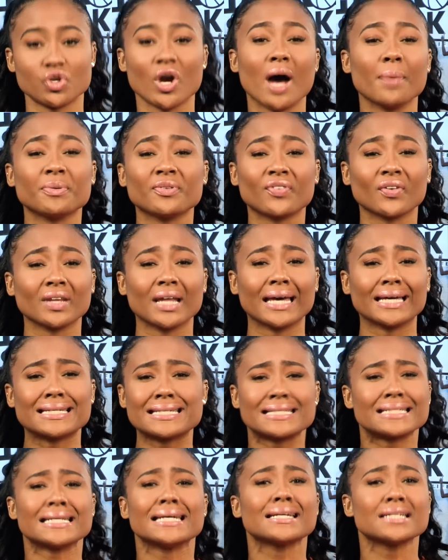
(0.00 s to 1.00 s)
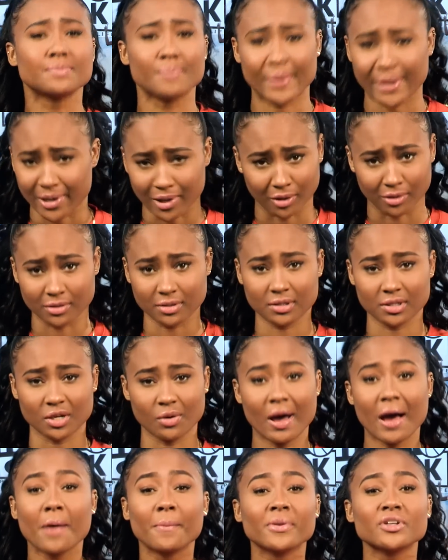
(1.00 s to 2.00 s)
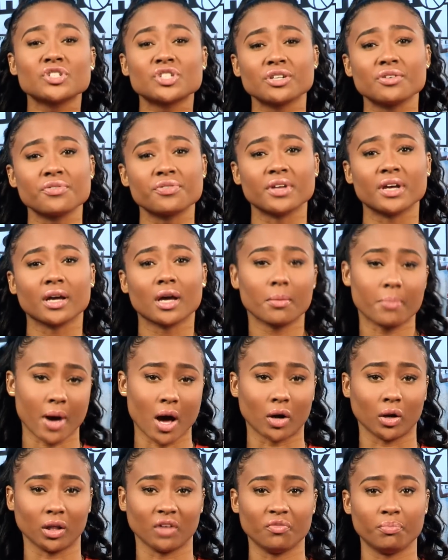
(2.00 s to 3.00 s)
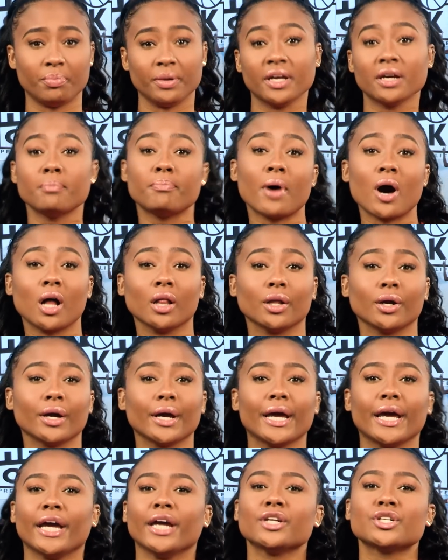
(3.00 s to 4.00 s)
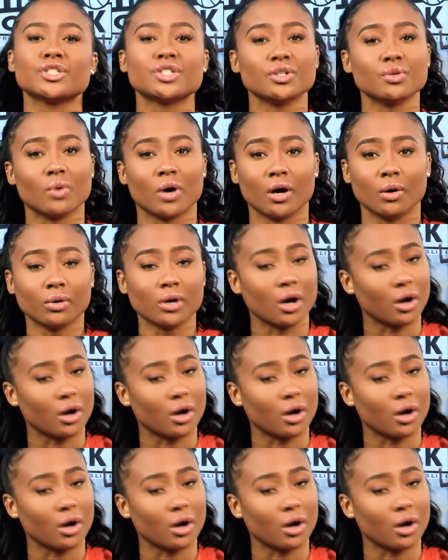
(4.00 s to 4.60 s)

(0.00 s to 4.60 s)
dropped for like $6, so how much do you think a bottle of Big Baller H2O